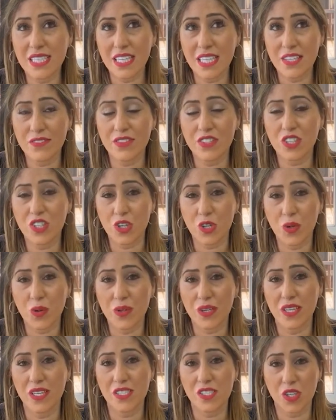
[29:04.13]
even
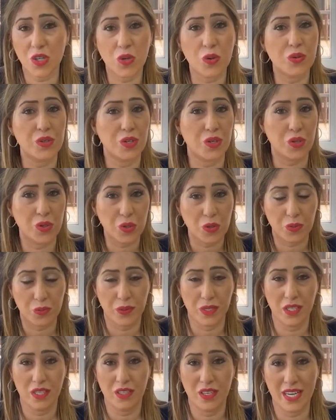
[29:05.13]
own his own
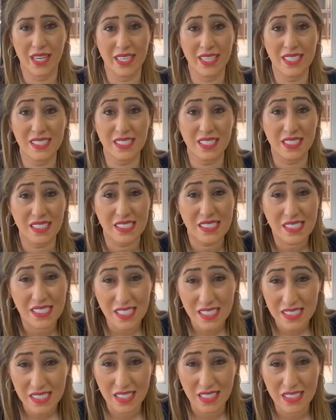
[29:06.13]
home, and he's in his
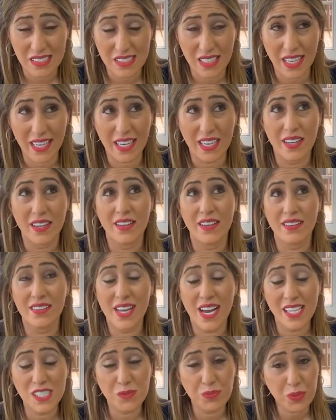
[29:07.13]
60s. Like,
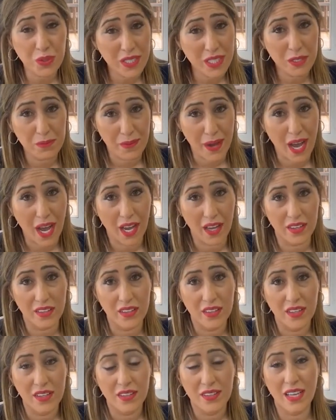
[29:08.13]
that's pretty bad.
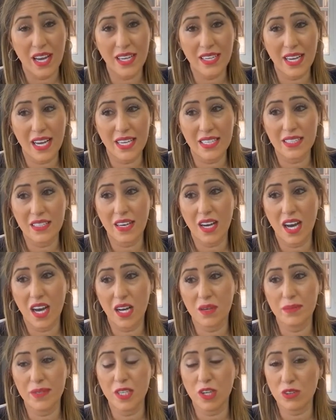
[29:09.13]

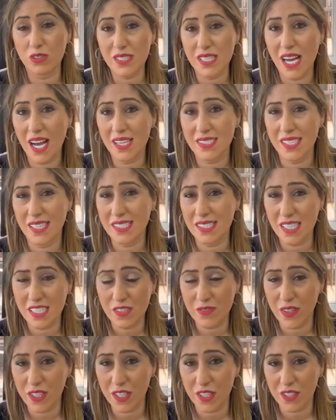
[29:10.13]
And he also has a
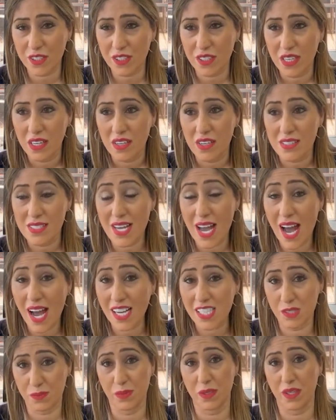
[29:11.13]
6-figure
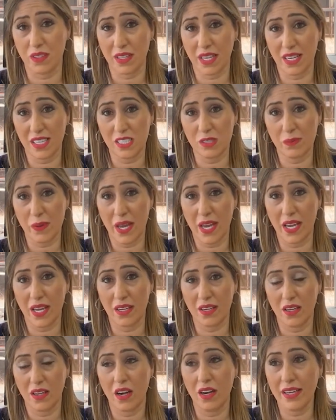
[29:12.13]
tax bill that he's
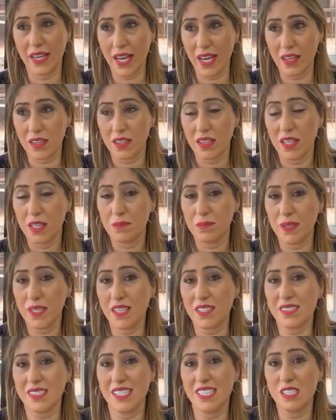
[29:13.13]
paying, again,
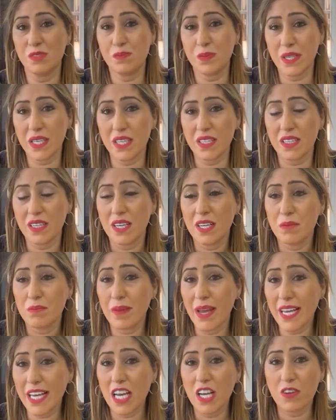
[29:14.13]
because he's been
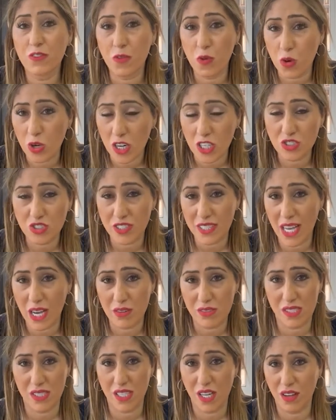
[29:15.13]
making
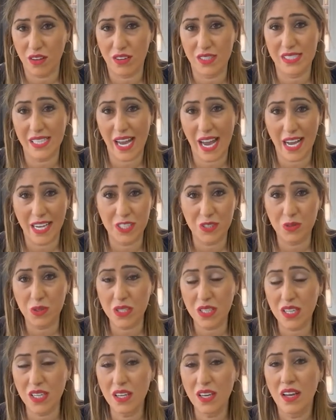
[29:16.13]
$400,000
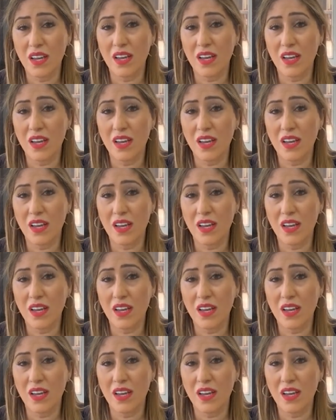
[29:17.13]
annually,